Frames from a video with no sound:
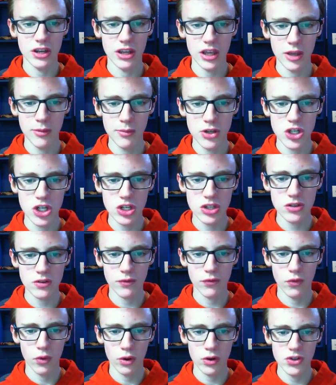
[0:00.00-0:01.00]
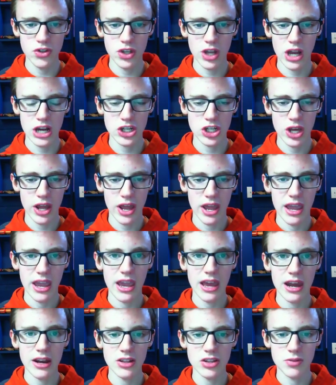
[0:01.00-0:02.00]
images forward slash
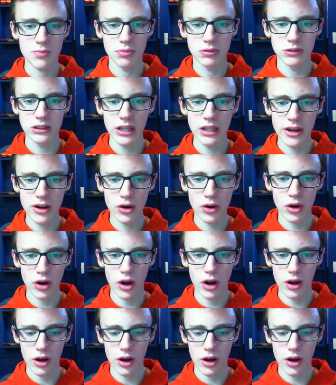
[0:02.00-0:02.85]
and it's player